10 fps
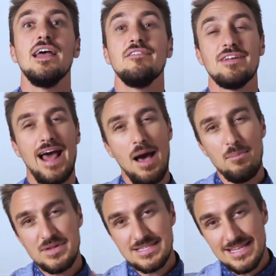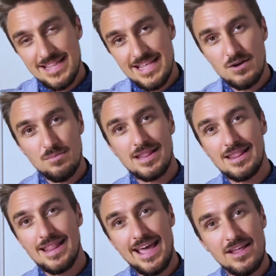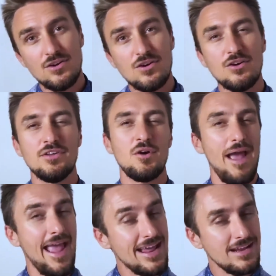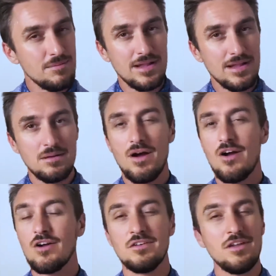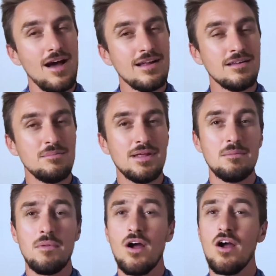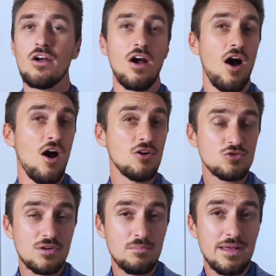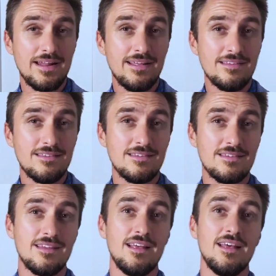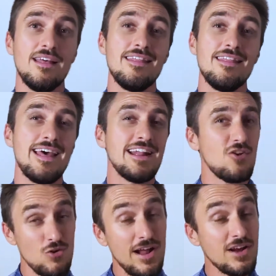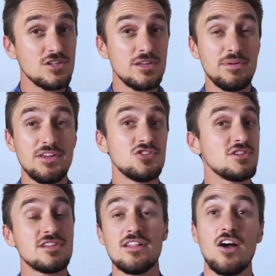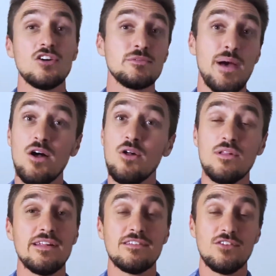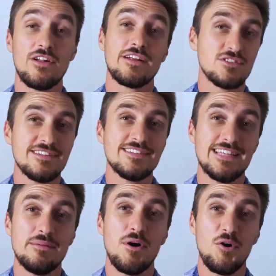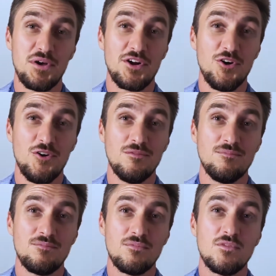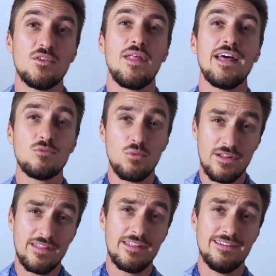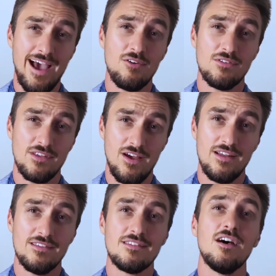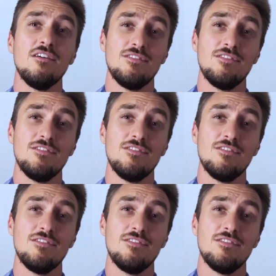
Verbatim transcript: if it happens a little bit later, you know, eighty minute mark, ninety minute mark, one hundred minutes, then it could actually be just the large bowel and it's not actually SIBO at all. So that's one of the downsides of